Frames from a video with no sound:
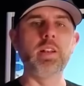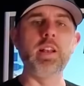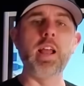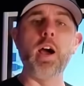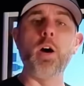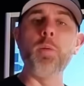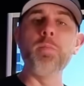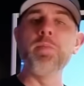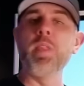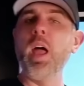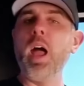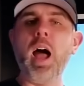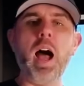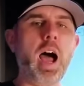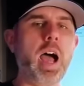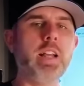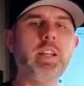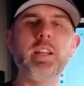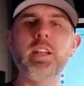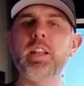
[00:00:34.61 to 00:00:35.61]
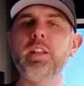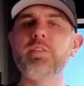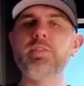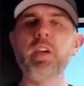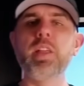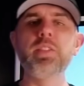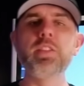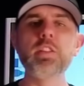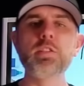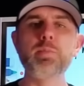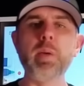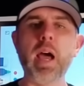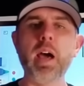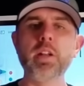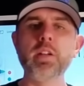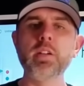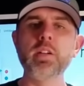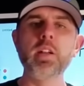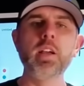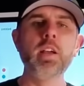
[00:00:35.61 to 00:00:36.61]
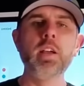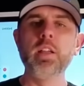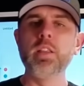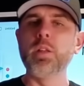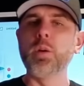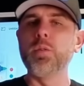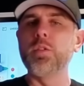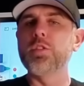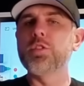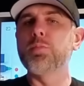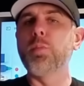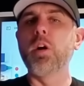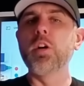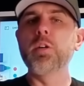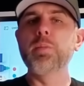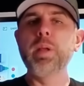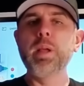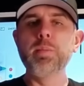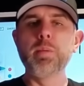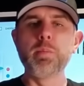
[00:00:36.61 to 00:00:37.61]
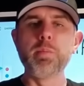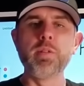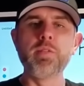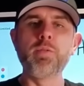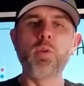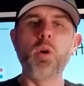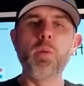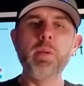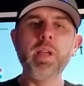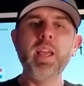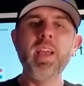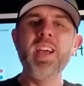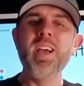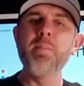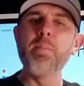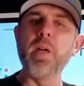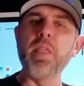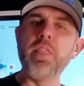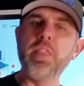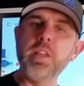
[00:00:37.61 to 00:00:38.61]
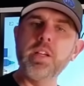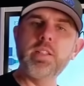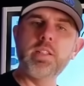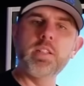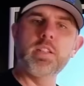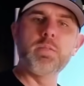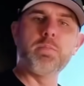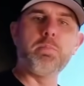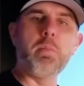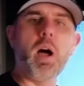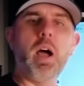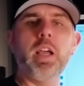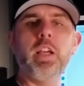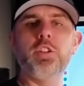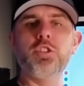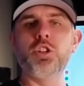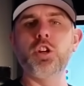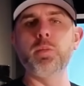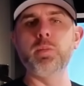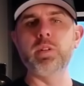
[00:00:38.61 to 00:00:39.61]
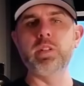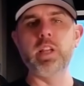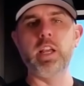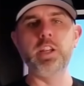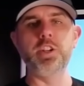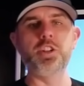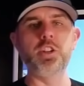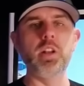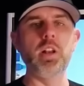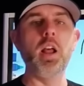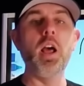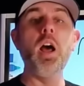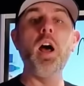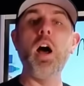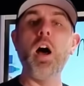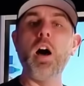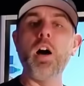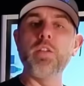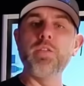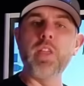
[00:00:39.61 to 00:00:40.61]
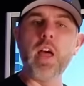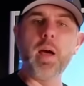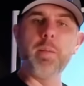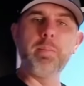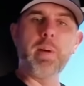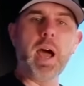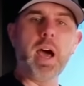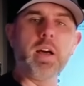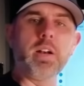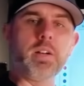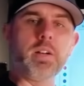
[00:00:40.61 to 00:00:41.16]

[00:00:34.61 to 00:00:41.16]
Now, I didn't invent this pattern. There were smarter people before me, but this is my interpretation of that pattern.